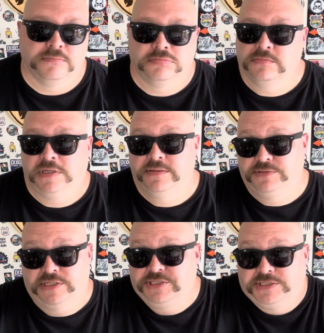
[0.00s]

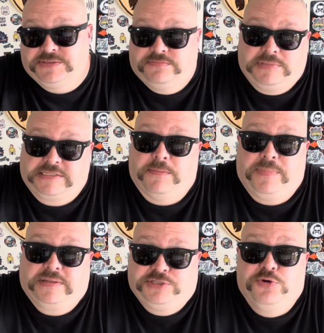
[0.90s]
That's a
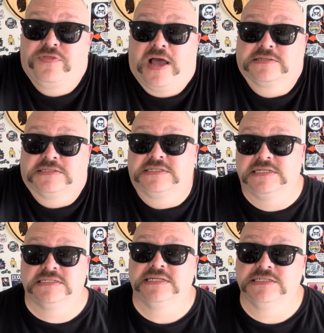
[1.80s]
bit. 2,000
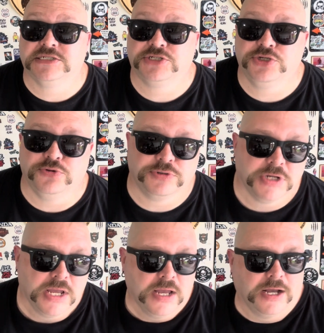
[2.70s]
cc's is huge.
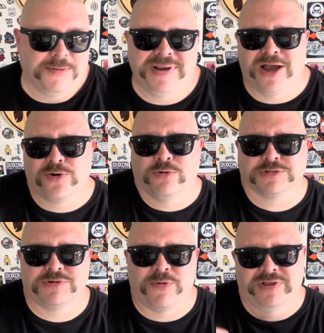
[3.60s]
Now, of
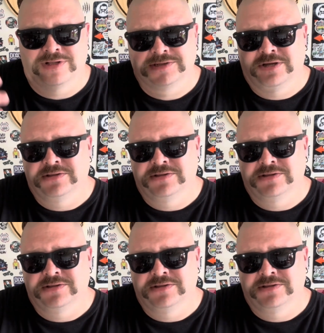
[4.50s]
course, when I went and looked on